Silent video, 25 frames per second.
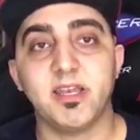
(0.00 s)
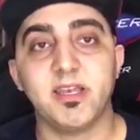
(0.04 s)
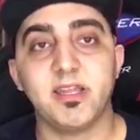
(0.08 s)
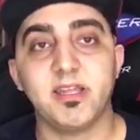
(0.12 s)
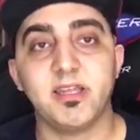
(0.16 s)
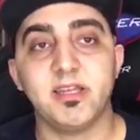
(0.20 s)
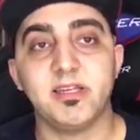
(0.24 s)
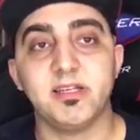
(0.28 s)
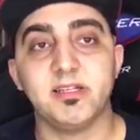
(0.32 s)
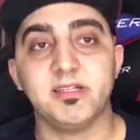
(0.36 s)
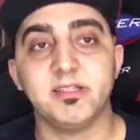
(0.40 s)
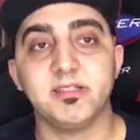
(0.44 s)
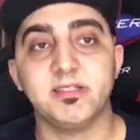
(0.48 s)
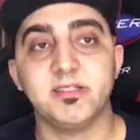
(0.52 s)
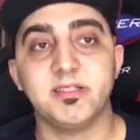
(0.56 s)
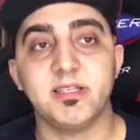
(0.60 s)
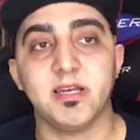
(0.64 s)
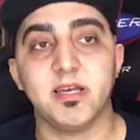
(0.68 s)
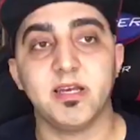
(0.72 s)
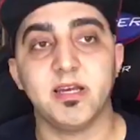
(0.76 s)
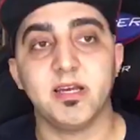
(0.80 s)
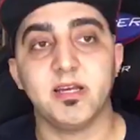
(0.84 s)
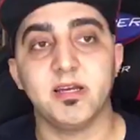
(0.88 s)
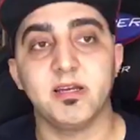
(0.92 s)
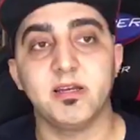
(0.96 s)
Cart
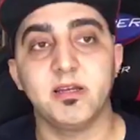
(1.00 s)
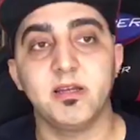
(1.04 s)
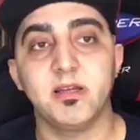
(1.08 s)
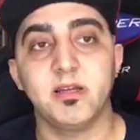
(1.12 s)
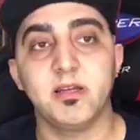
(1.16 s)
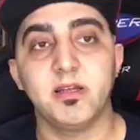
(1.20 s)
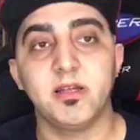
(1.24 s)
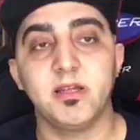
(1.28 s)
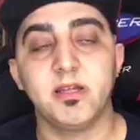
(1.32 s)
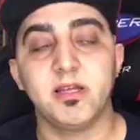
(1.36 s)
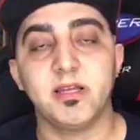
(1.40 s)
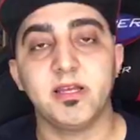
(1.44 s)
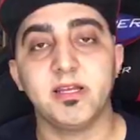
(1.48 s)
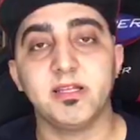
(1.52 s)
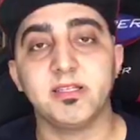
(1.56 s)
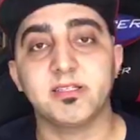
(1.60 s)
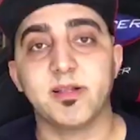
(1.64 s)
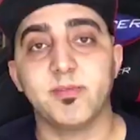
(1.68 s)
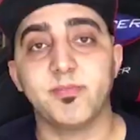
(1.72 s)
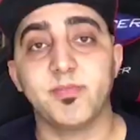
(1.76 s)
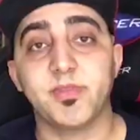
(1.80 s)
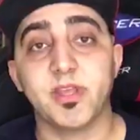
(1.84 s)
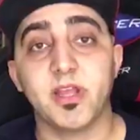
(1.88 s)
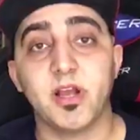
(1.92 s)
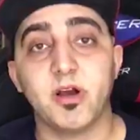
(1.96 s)
is, uh,
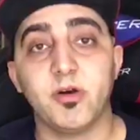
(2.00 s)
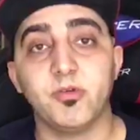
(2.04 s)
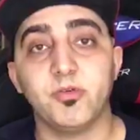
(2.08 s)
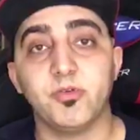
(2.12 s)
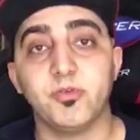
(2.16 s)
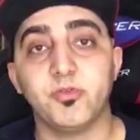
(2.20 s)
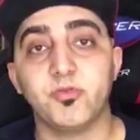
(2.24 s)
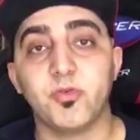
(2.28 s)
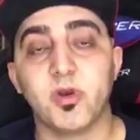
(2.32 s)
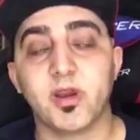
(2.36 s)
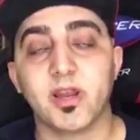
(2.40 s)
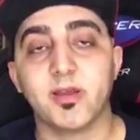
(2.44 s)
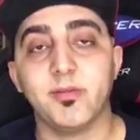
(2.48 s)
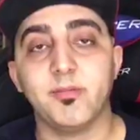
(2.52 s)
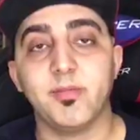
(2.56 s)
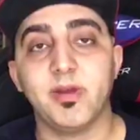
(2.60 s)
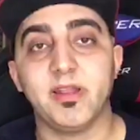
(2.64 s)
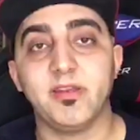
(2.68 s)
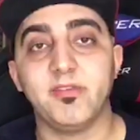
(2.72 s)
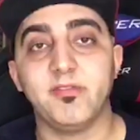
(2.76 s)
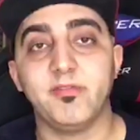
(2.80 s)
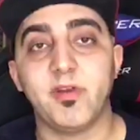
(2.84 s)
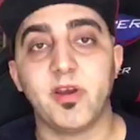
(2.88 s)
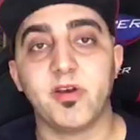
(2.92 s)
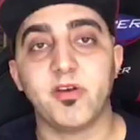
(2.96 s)
is something I would
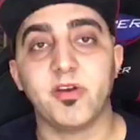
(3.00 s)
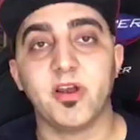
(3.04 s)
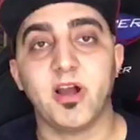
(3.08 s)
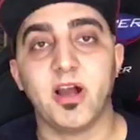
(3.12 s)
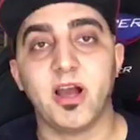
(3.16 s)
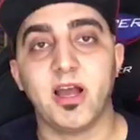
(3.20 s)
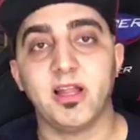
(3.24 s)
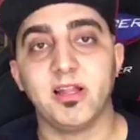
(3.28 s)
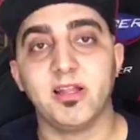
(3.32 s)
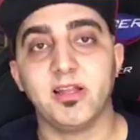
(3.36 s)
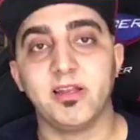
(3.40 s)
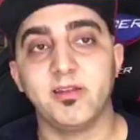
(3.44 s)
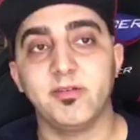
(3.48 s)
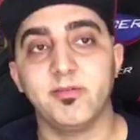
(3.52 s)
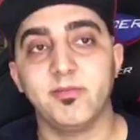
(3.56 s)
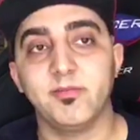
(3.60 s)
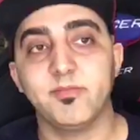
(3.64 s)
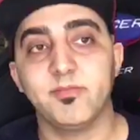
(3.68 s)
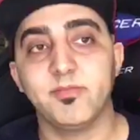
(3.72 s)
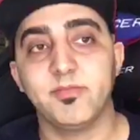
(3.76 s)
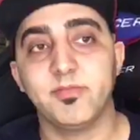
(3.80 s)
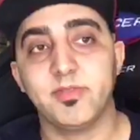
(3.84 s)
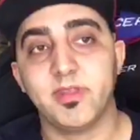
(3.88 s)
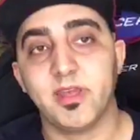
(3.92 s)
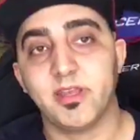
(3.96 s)
recommend very
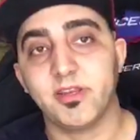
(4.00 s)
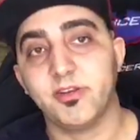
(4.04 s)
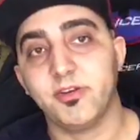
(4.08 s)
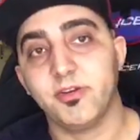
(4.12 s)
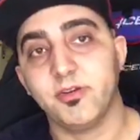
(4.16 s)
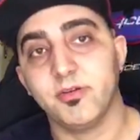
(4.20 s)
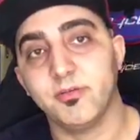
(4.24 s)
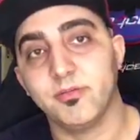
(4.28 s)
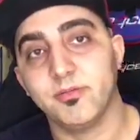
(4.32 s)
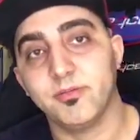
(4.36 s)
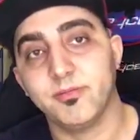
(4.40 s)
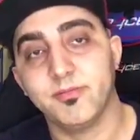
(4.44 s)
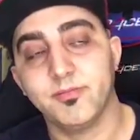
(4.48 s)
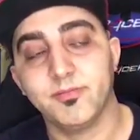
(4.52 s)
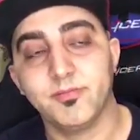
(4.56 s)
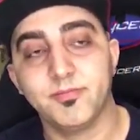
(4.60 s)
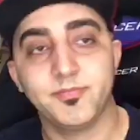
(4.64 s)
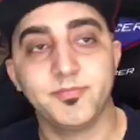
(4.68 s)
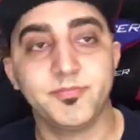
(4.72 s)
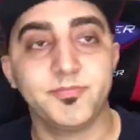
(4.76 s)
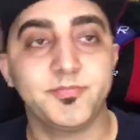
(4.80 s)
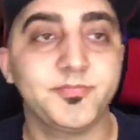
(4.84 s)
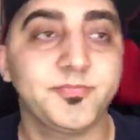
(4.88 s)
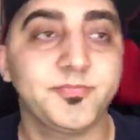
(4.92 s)
highly. Thank you.